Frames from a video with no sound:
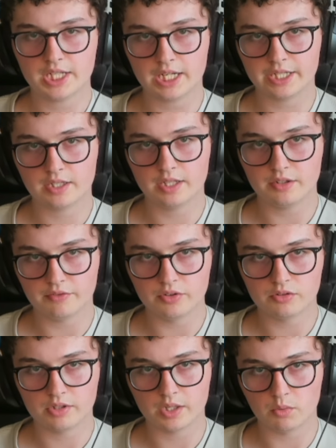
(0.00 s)
Technically, the
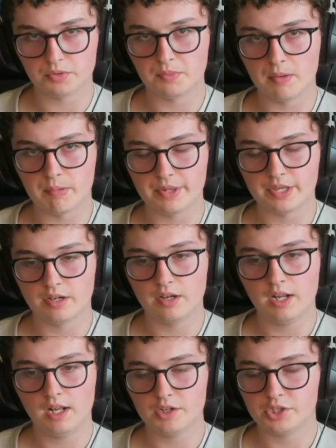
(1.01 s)
food critic was my mother,
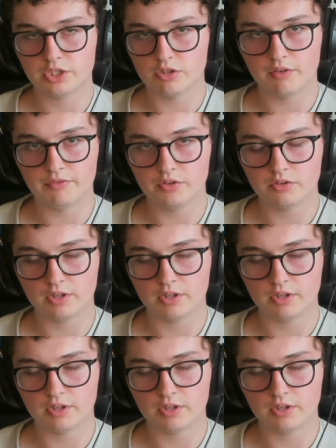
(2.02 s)
and she's not a food